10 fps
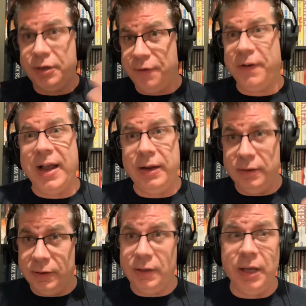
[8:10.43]
fight,
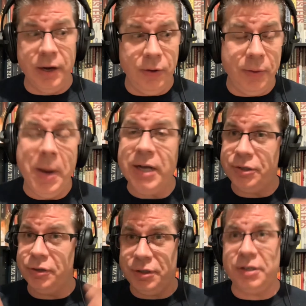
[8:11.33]
the
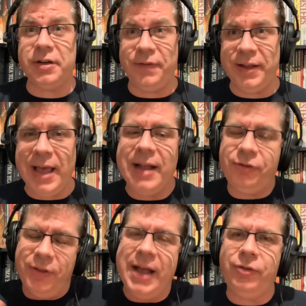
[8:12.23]
monsters and stuff like that.
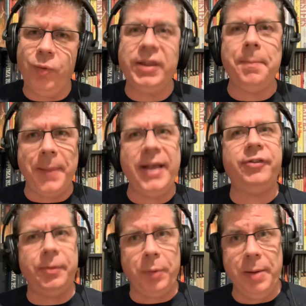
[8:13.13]
So that's what the
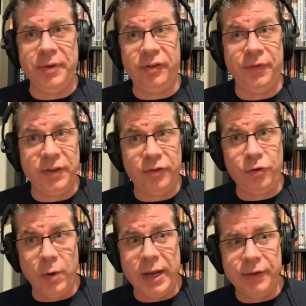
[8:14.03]
basic premise of this
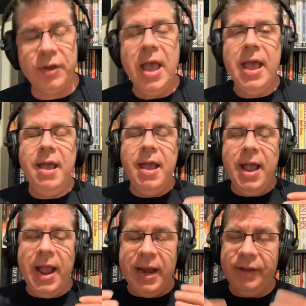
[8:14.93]
story is.
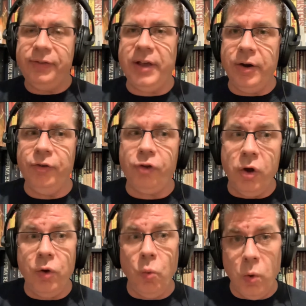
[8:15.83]
And it centers
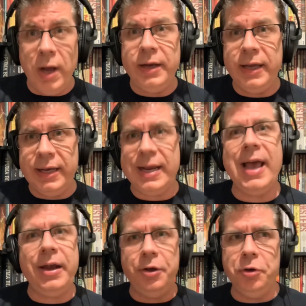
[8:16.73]
on one
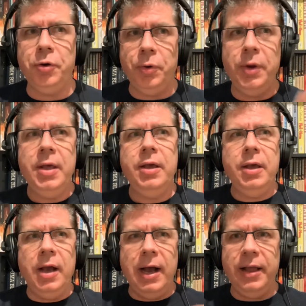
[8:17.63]
cadet who,
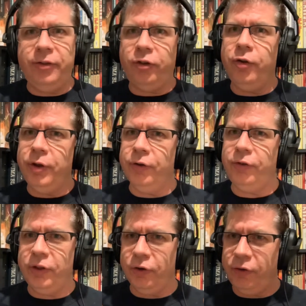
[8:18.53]
so
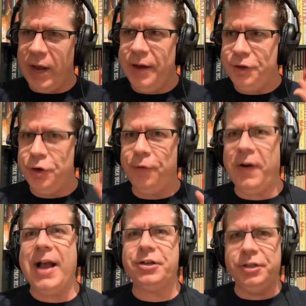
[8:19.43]
there's kind of two
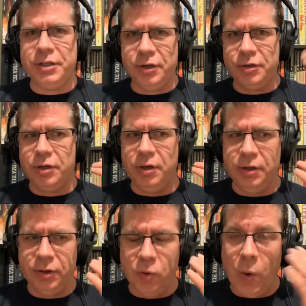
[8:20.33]
fractions. There's
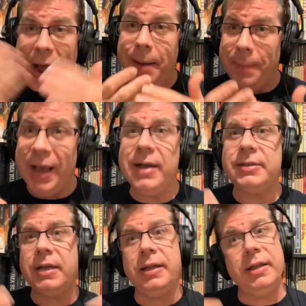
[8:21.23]
the white
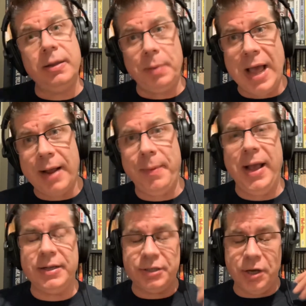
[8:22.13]
mask and then the black
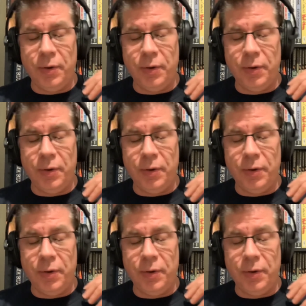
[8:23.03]
mask. So